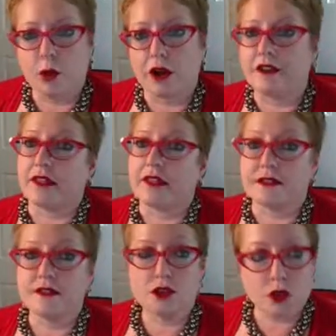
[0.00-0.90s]
board. Now
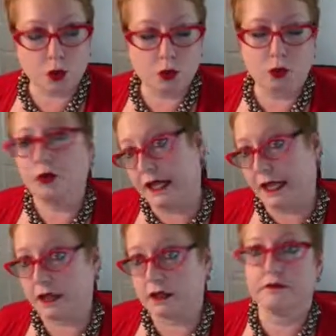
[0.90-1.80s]
this is a tool
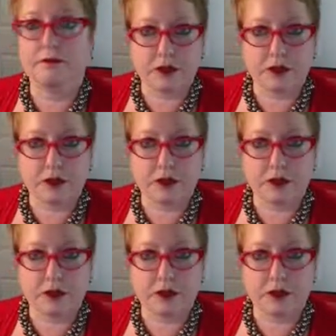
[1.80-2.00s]
link.